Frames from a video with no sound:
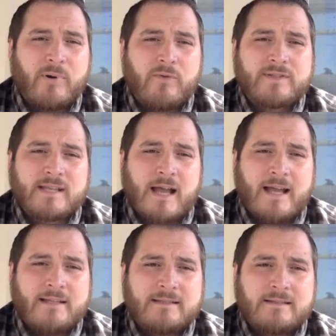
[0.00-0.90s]
both
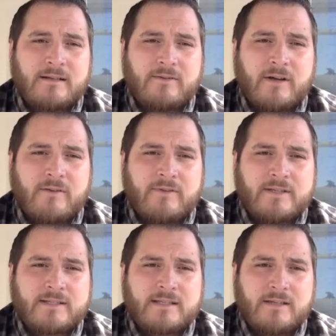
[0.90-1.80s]
sides of
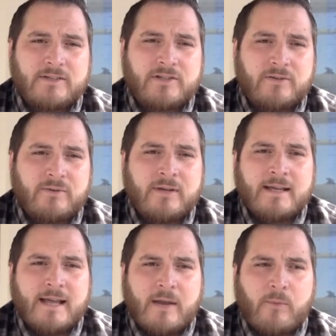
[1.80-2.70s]
this issue.
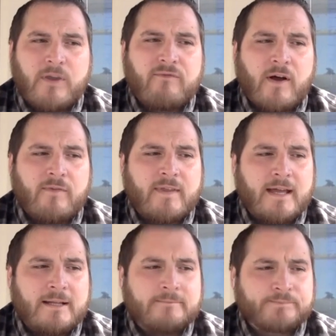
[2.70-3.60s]
And we felt
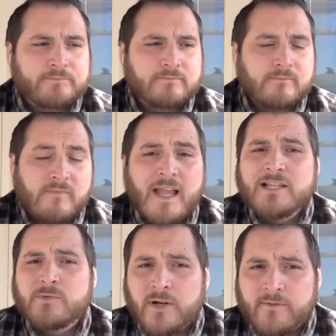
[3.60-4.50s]
that,
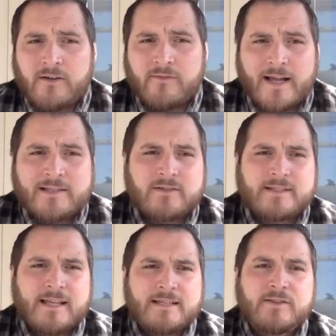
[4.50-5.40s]
as one of our
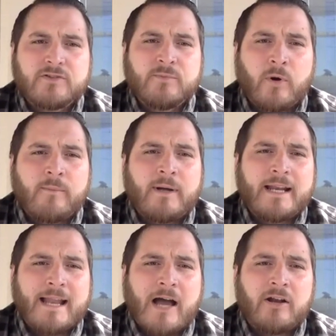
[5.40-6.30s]
advisors says, there's more
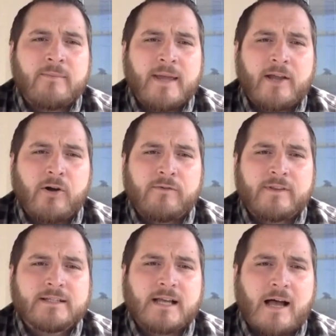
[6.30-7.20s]
money now to make over
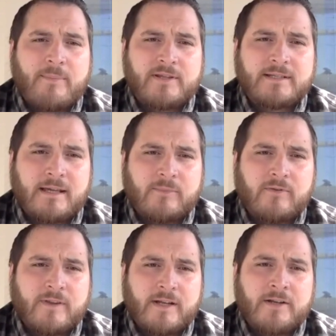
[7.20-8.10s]
the top of the
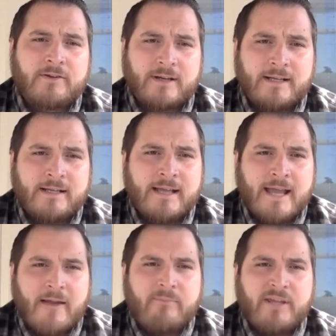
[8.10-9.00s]
table than under it.
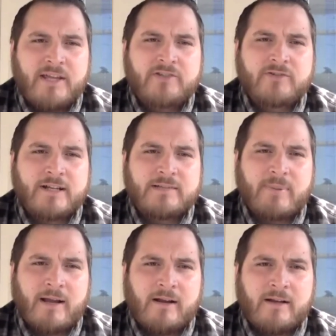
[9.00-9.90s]
And being
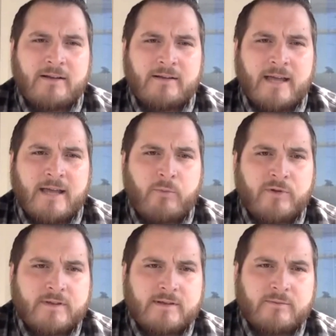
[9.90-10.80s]
transparent and
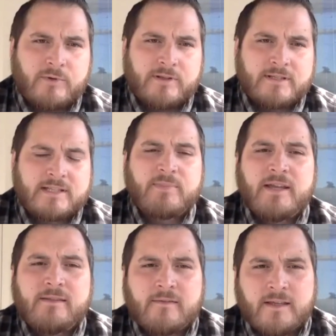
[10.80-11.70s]
with the
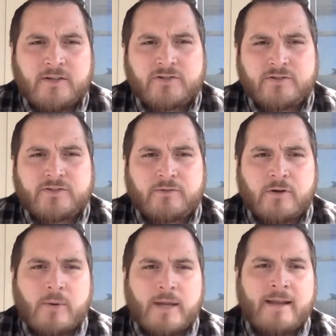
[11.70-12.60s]
speed that the industry is
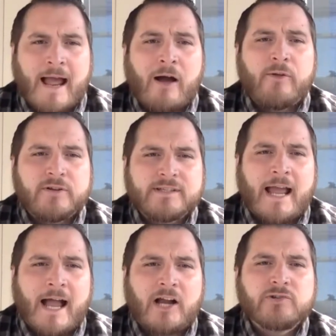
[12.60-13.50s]
growing, now there is
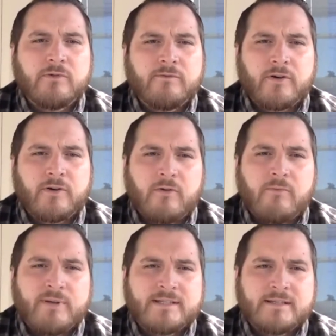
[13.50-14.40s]
an actual
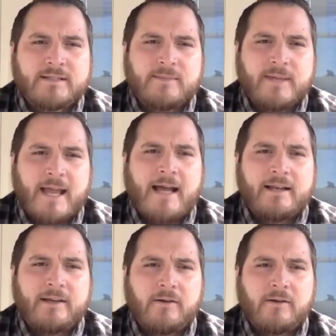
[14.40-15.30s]
vertical business to be had
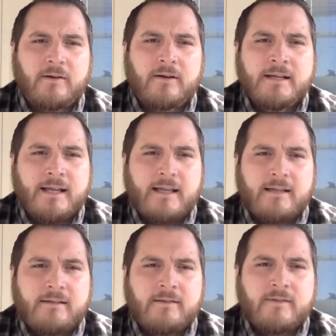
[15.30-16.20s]
here
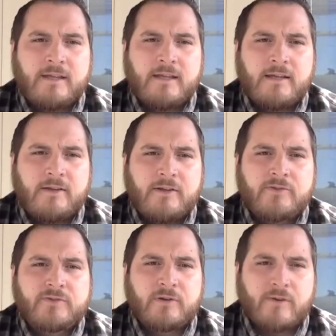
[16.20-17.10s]
in the,
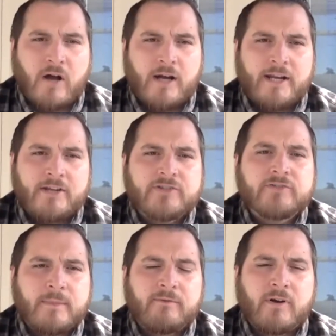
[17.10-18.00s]
you know, sort of audit and
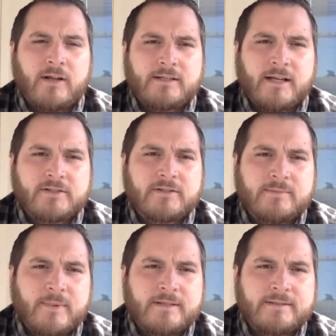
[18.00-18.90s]
streaming fraud detection
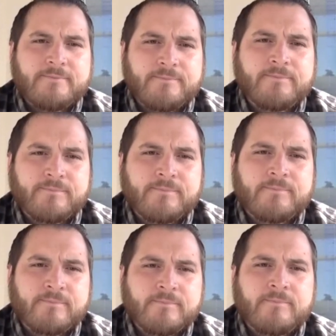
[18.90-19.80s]
space.
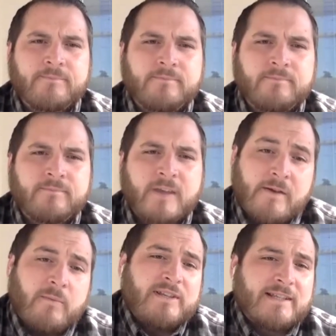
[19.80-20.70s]

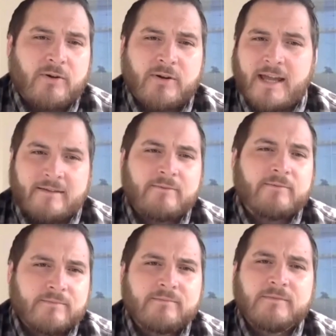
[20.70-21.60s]
And then we said, okay,
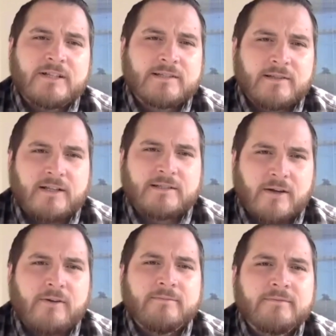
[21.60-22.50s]
let's
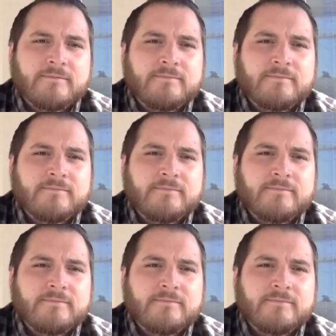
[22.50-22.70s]
go.